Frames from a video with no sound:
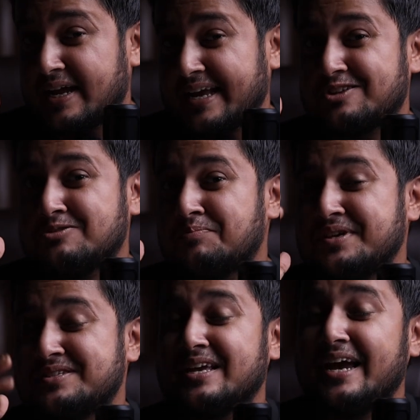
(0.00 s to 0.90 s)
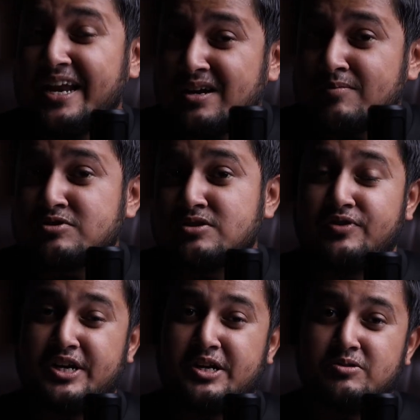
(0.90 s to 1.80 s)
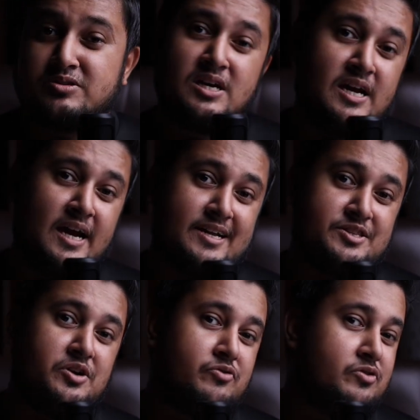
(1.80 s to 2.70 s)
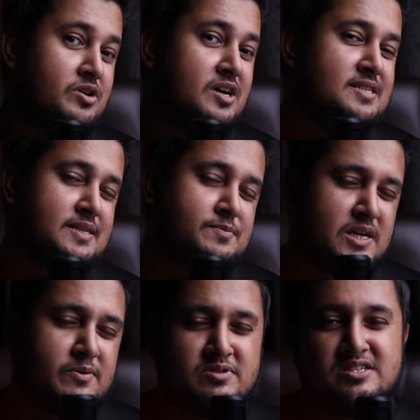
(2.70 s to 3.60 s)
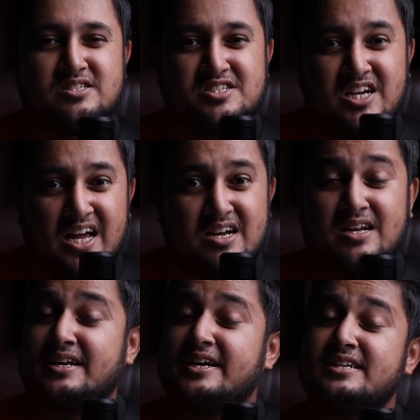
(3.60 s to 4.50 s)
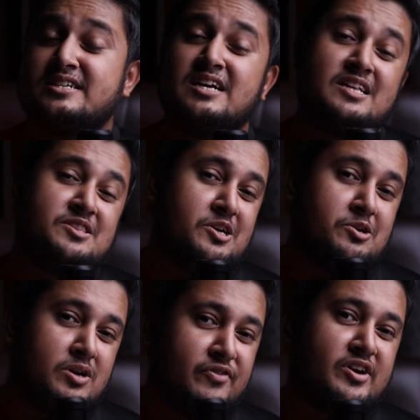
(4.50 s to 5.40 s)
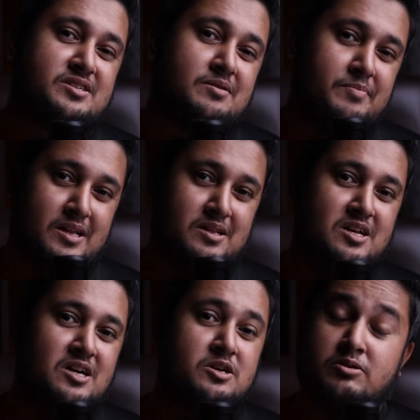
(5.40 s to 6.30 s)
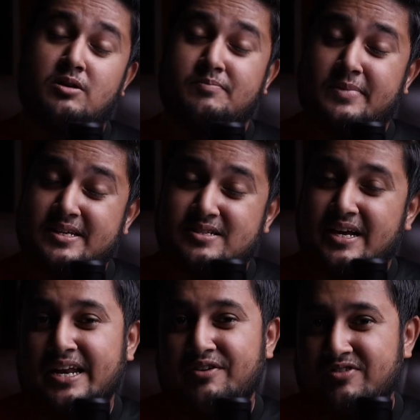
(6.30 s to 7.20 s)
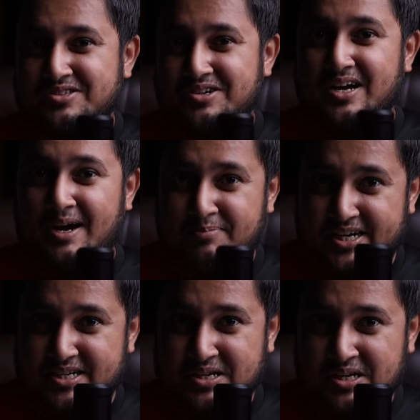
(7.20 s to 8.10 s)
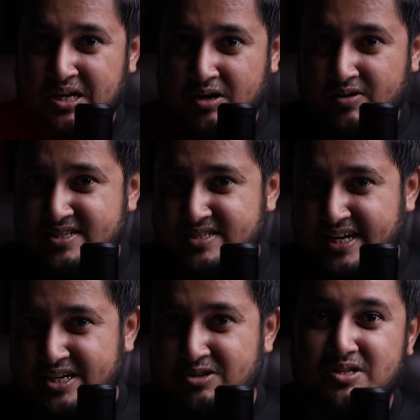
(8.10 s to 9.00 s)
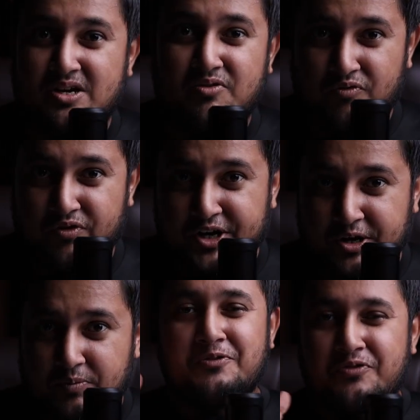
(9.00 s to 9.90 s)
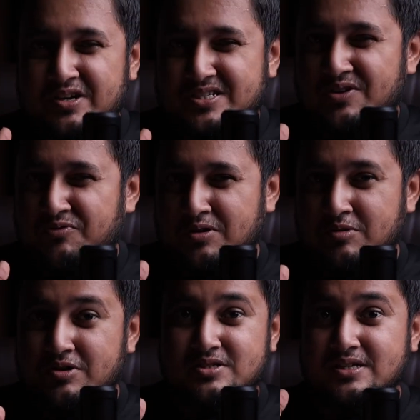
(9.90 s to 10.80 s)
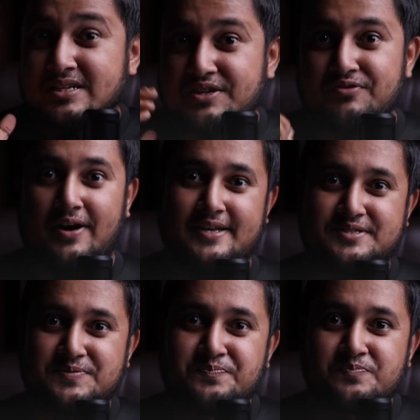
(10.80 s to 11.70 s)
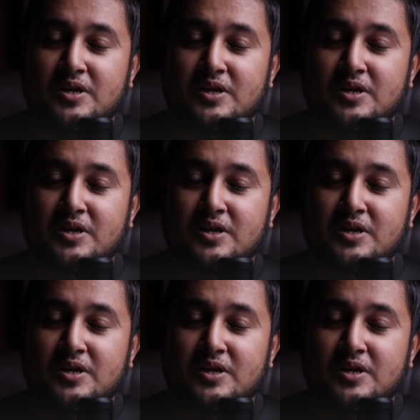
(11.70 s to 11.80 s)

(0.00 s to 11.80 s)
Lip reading: like to miss any of those videos, and therefore subscribe to this channel and hit the notification bell to not miss any further update. Now let's get into the video. First and foremost, the device.